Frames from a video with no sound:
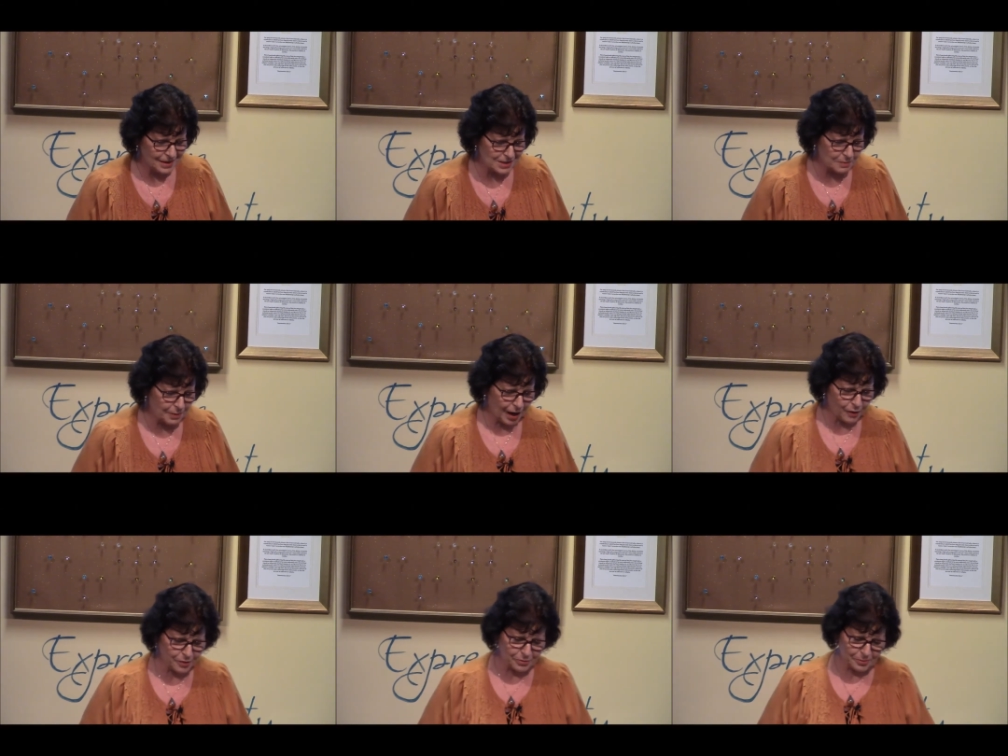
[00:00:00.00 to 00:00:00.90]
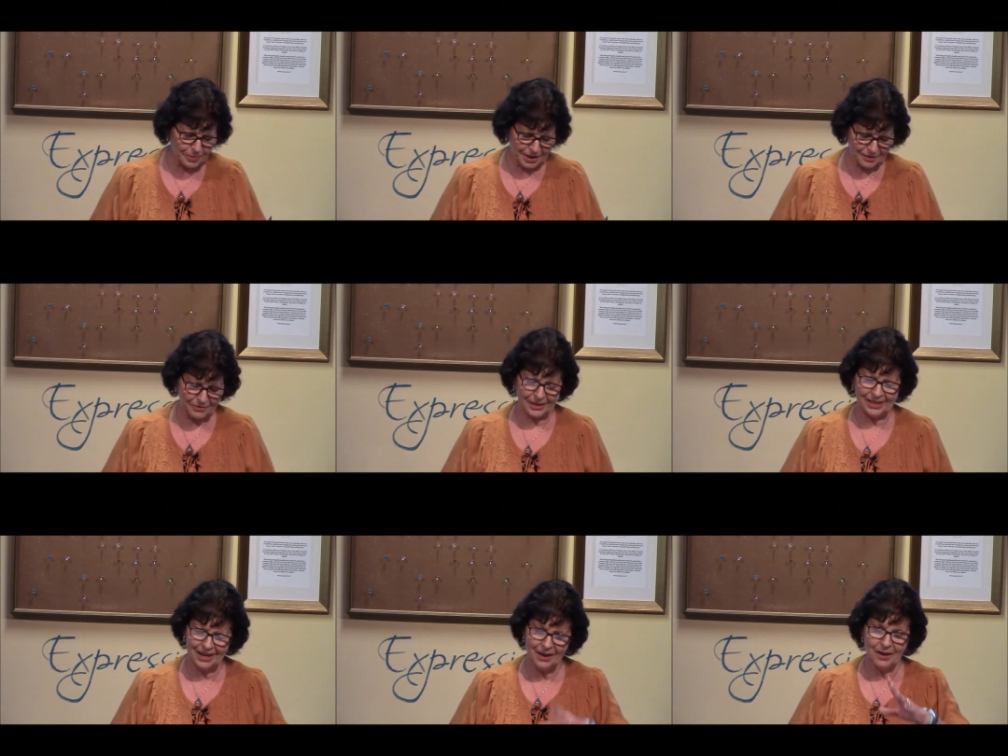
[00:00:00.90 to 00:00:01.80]
It's a powerful
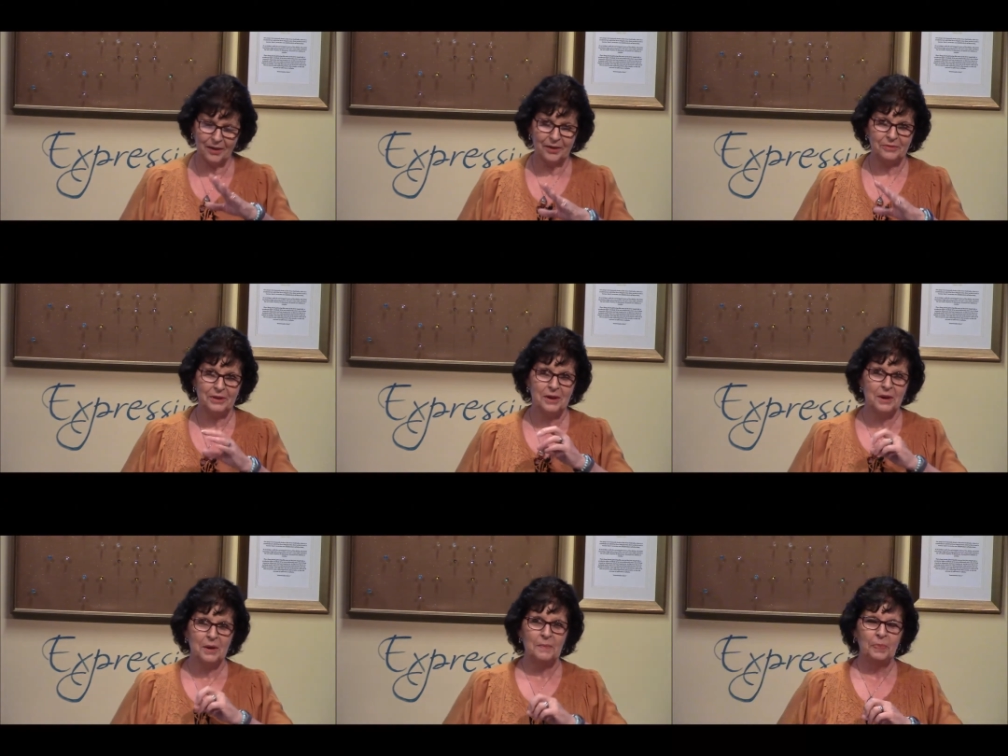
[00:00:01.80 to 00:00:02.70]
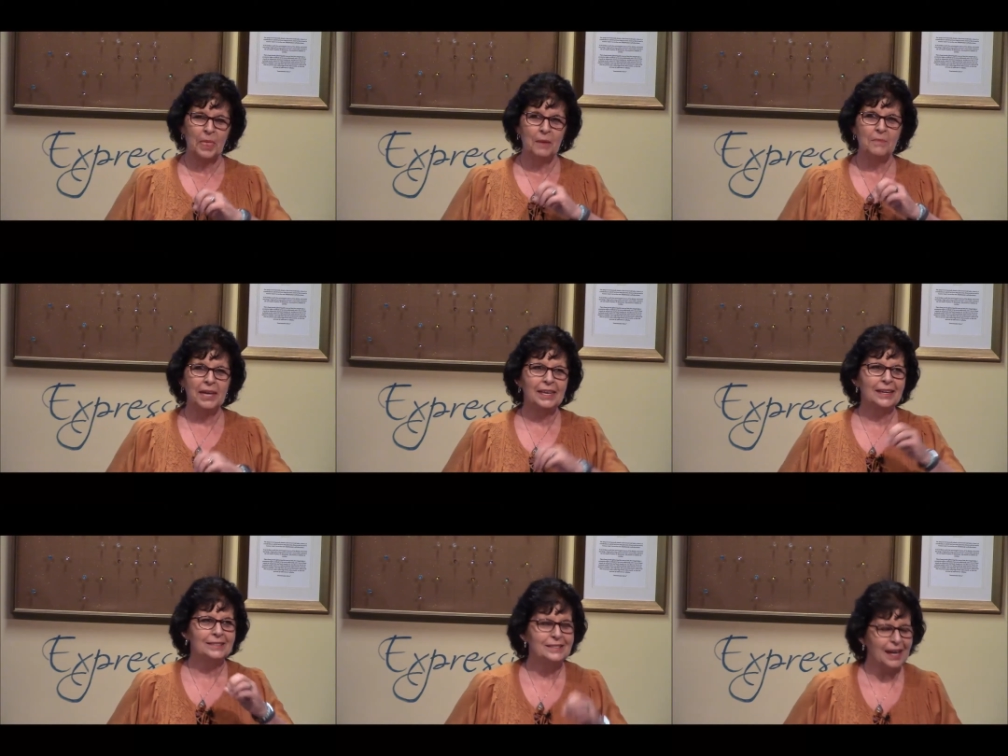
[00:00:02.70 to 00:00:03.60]
benefit of making
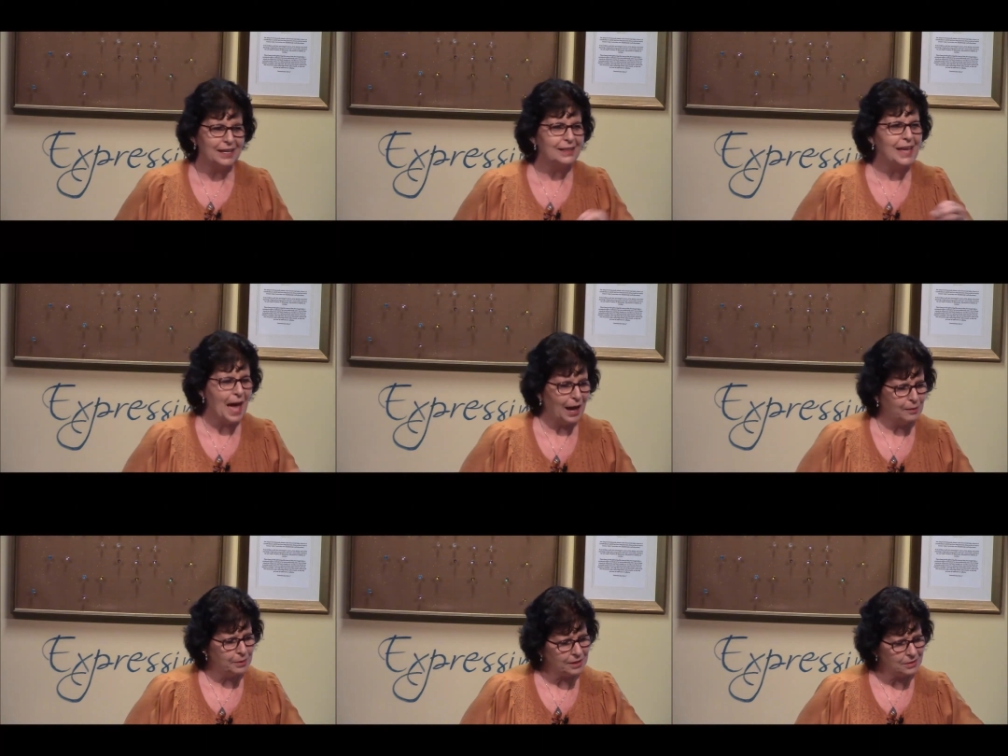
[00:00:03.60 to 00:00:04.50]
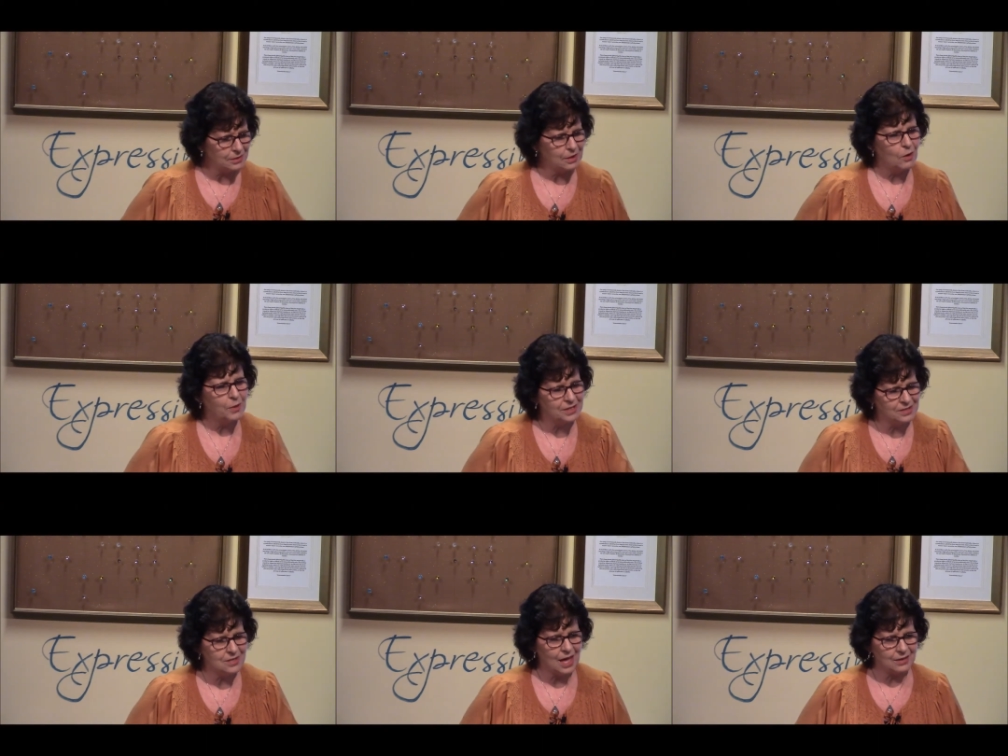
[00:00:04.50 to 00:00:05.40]
a daily habit to go
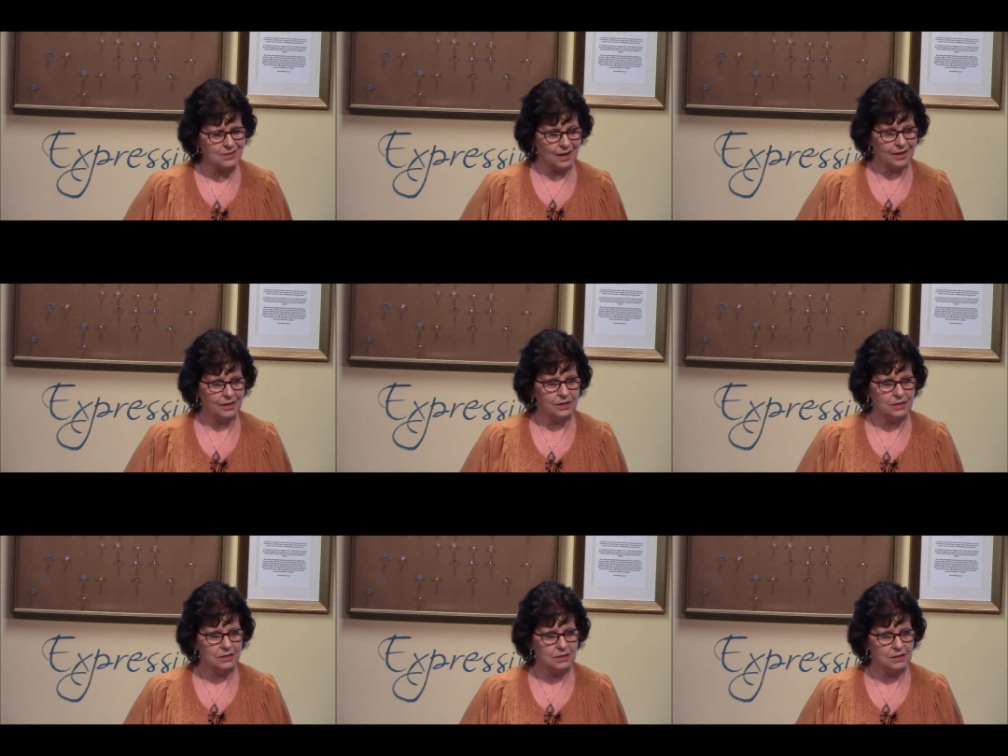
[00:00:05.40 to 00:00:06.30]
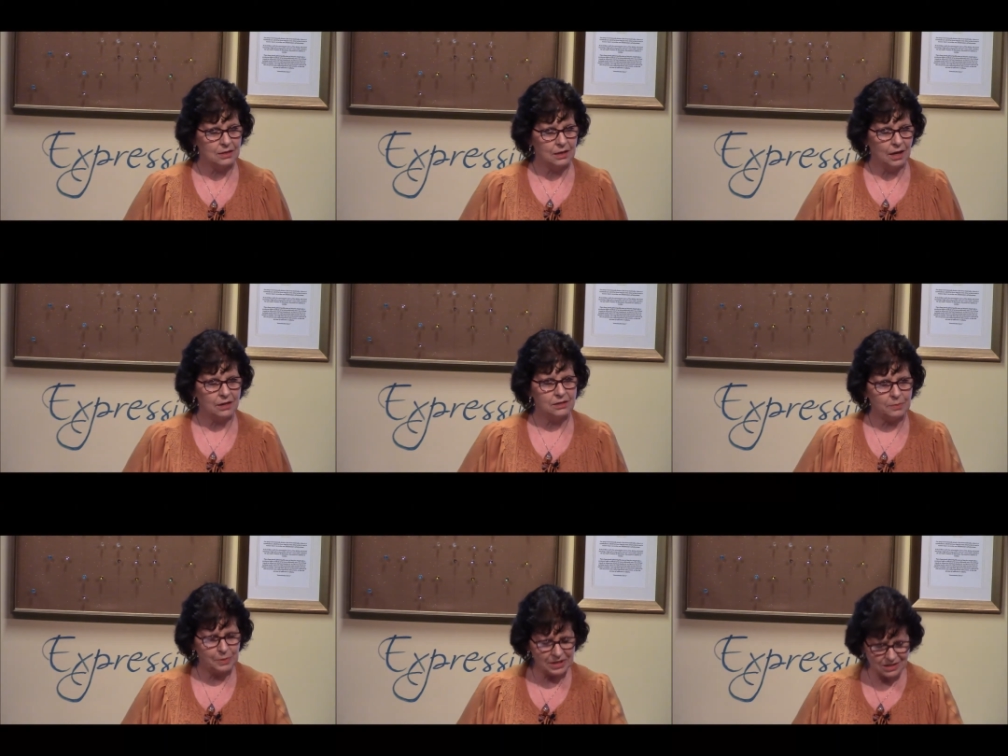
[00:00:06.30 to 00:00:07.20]
into that silence and to
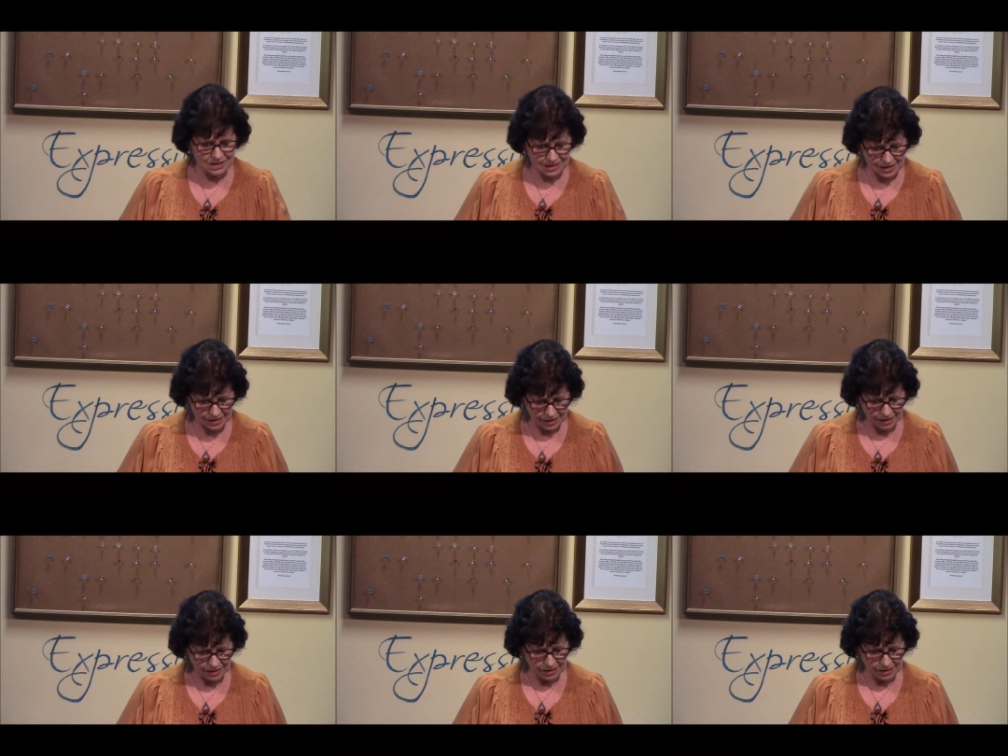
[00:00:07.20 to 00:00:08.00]
be still.